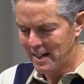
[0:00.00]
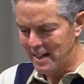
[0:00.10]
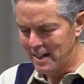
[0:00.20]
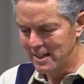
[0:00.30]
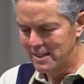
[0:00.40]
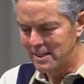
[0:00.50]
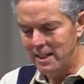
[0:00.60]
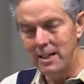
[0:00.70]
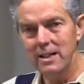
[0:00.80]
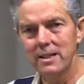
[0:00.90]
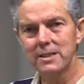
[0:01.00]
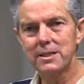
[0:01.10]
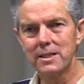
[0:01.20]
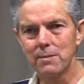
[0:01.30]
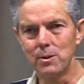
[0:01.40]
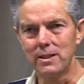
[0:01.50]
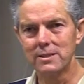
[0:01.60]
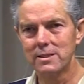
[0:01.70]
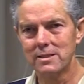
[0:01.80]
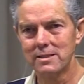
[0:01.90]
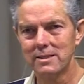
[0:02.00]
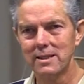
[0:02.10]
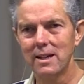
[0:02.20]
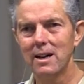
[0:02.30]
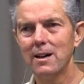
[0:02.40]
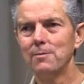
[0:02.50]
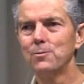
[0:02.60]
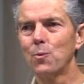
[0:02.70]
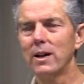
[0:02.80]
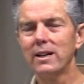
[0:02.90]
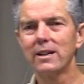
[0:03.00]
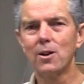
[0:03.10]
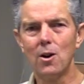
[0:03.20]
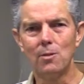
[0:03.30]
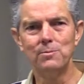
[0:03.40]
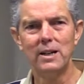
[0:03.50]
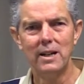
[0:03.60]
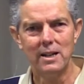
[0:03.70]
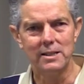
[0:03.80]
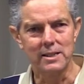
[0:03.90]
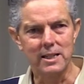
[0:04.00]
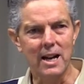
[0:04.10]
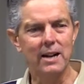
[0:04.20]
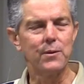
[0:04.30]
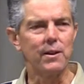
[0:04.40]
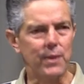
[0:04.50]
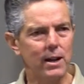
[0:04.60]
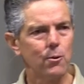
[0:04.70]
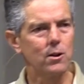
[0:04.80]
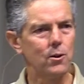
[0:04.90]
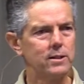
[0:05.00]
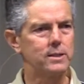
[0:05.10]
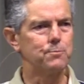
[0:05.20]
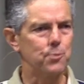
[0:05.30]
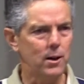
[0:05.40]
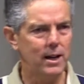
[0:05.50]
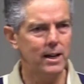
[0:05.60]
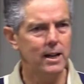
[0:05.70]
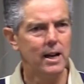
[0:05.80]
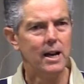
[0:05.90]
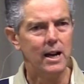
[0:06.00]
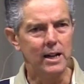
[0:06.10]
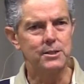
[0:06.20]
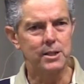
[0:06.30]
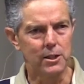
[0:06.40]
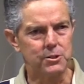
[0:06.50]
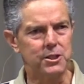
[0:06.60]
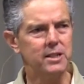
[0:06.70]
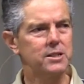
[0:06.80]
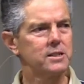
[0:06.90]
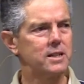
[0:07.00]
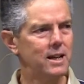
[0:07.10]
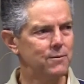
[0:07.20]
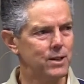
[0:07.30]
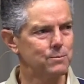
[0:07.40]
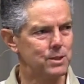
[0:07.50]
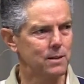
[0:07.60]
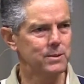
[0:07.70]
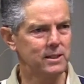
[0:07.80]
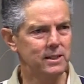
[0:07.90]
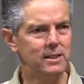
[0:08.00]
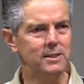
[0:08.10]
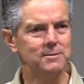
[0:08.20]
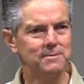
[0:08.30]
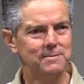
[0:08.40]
And he and his siblings, waiting at home, decided that they were going to pray until Jesus gave them something to eat.